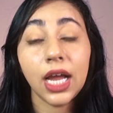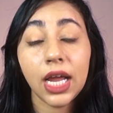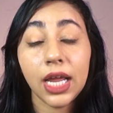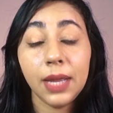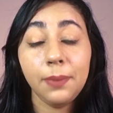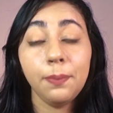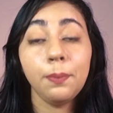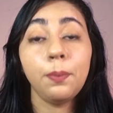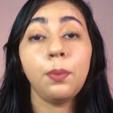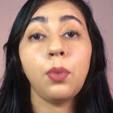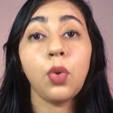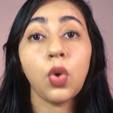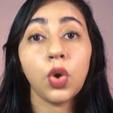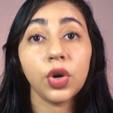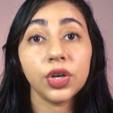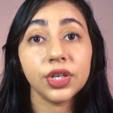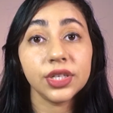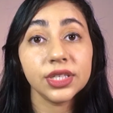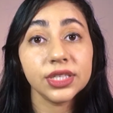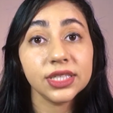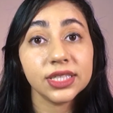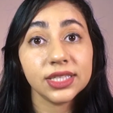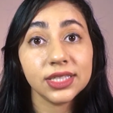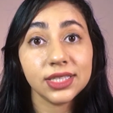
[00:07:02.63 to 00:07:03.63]

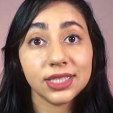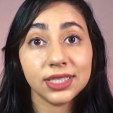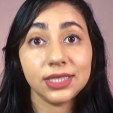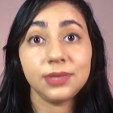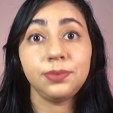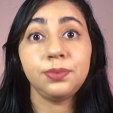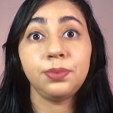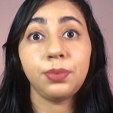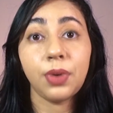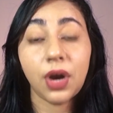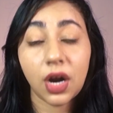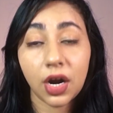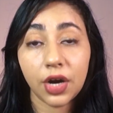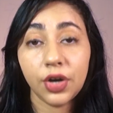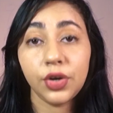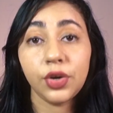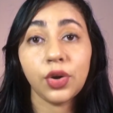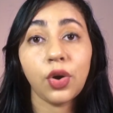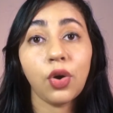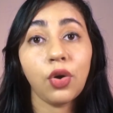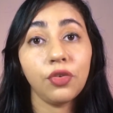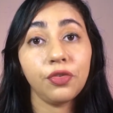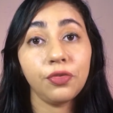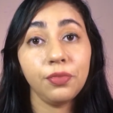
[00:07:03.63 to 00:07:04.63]
important part
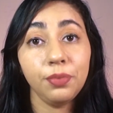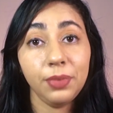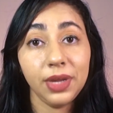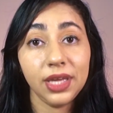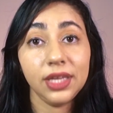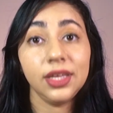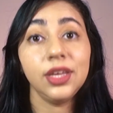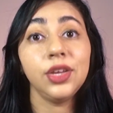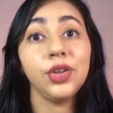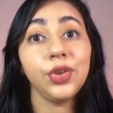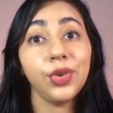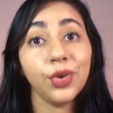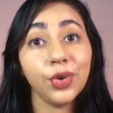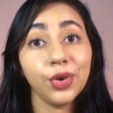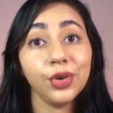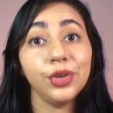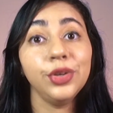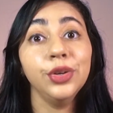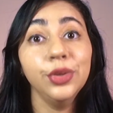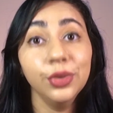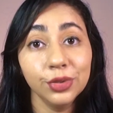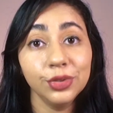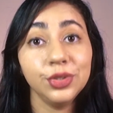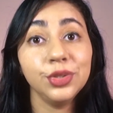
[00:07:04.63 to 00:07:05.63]
of making your
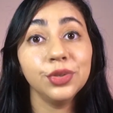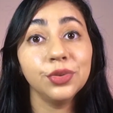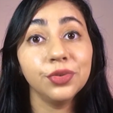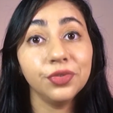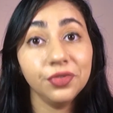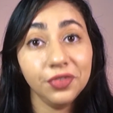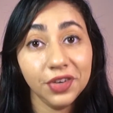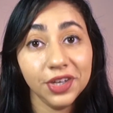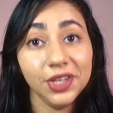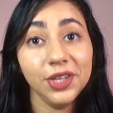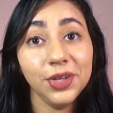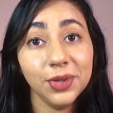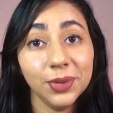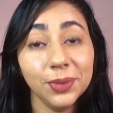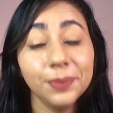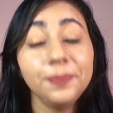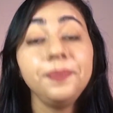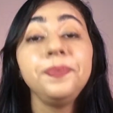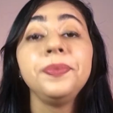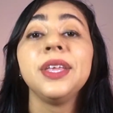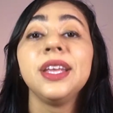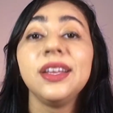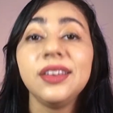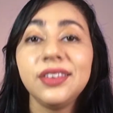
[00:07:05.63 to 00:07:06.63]
YouTube video,
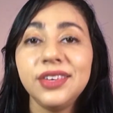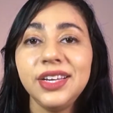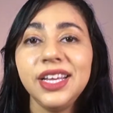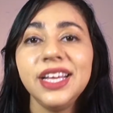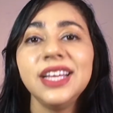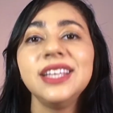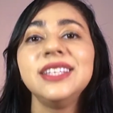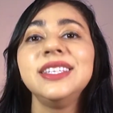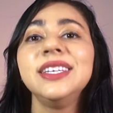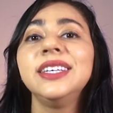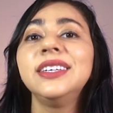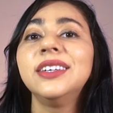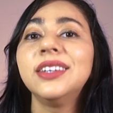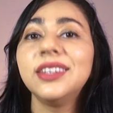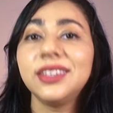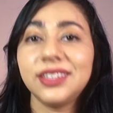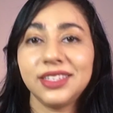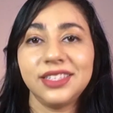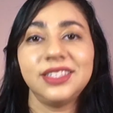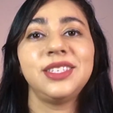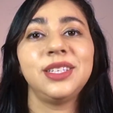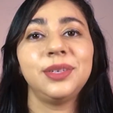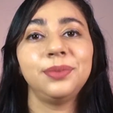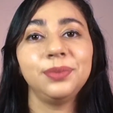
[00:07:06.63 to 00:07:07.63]
creating a
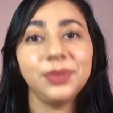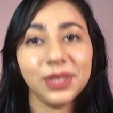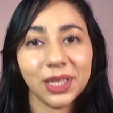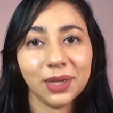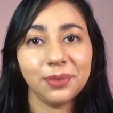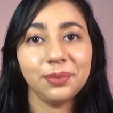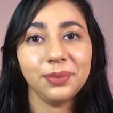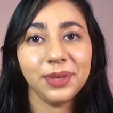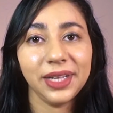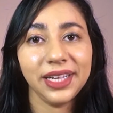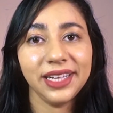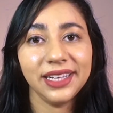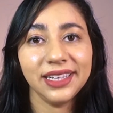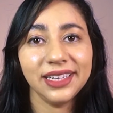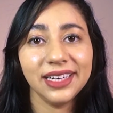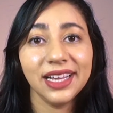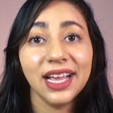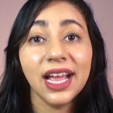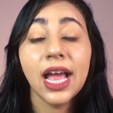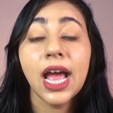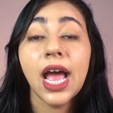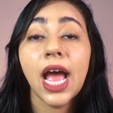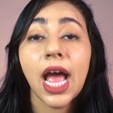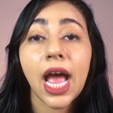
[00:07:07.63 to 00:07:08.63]
custom thumbnail,
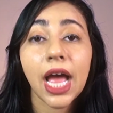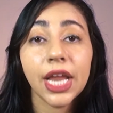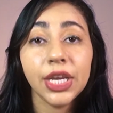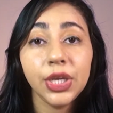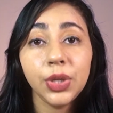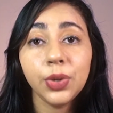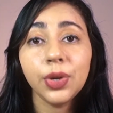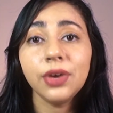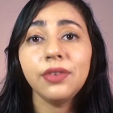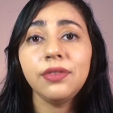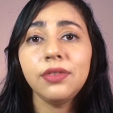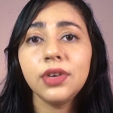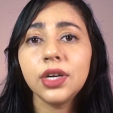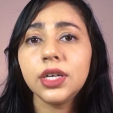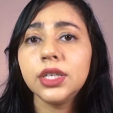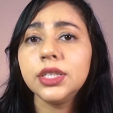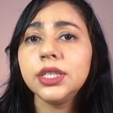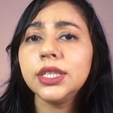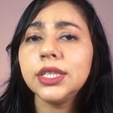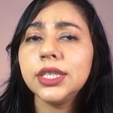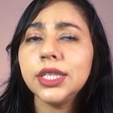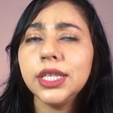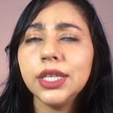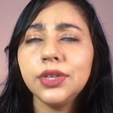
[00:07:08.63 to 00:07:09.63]
and you have learned
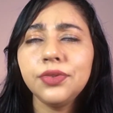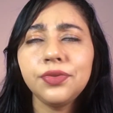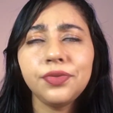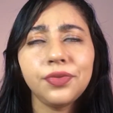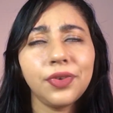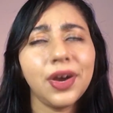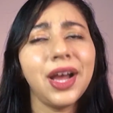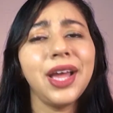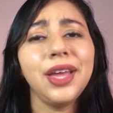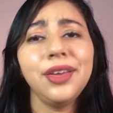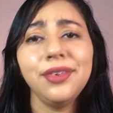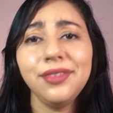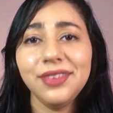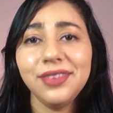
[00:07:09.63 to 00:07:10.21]
it in 5